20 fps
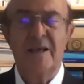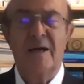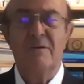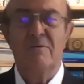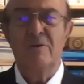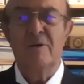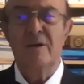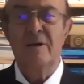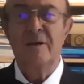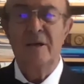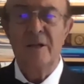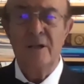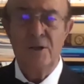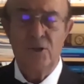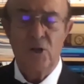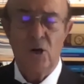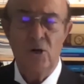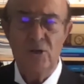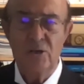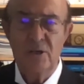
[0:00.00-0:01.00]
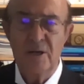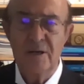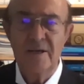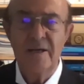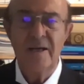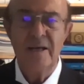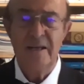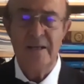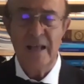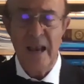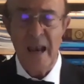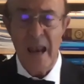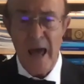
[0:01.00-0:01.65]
our little daughter in the